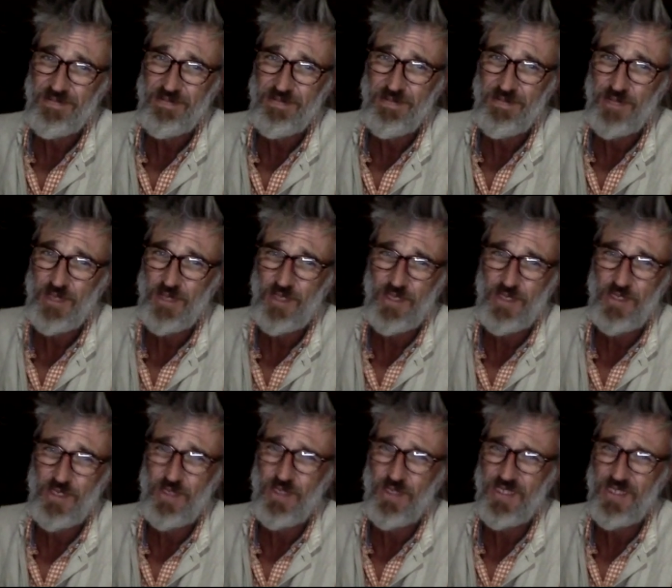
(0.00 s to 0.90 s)
because
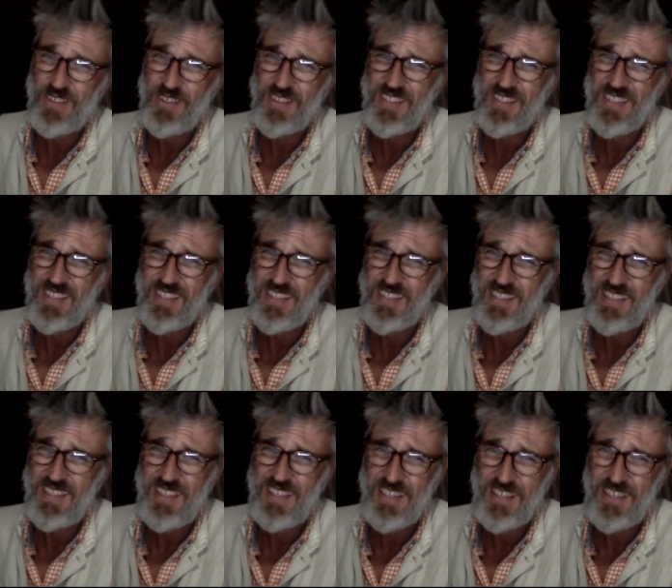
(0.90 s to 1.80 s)
you can see the
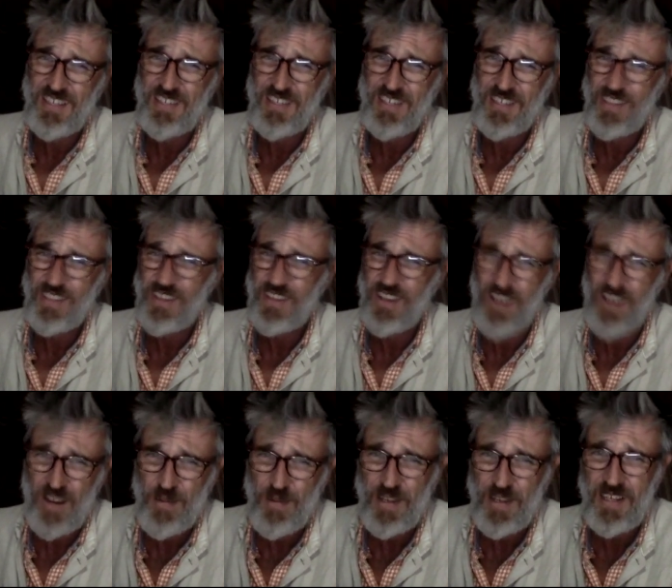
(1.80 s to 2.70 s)
lineage, the
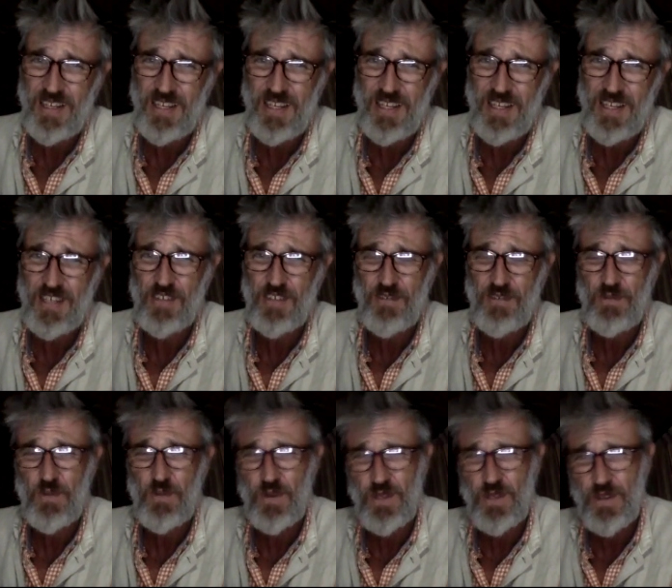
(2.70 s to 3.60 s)
karmic lineage of
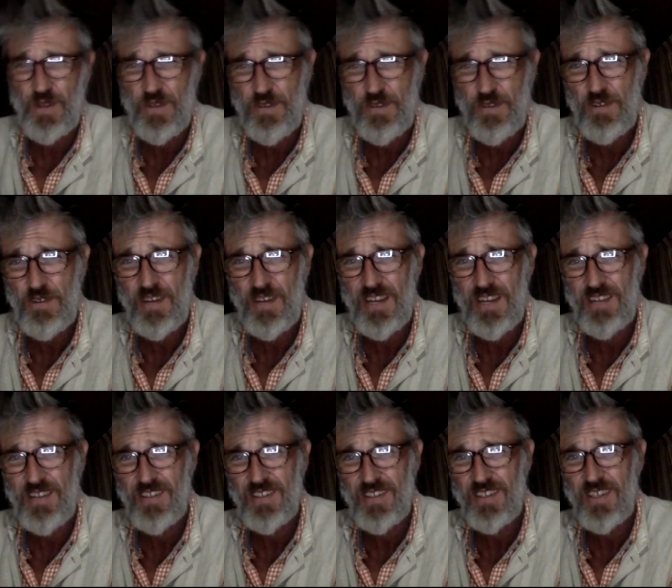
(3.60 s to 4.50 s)
what you have
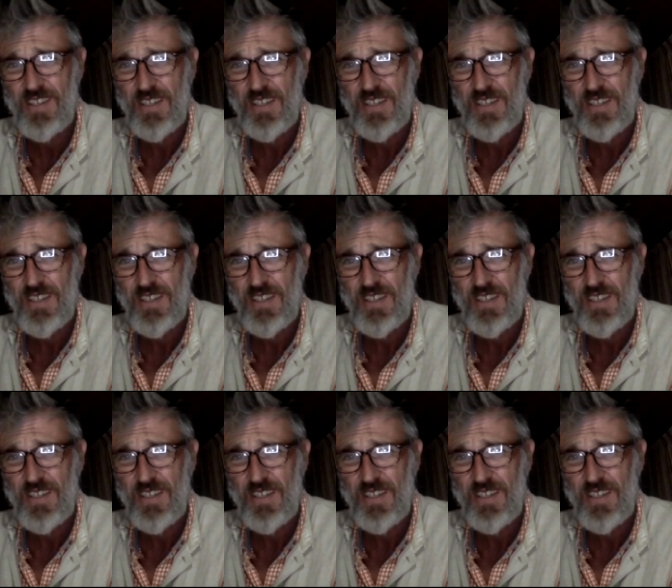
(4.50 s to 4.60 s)
created.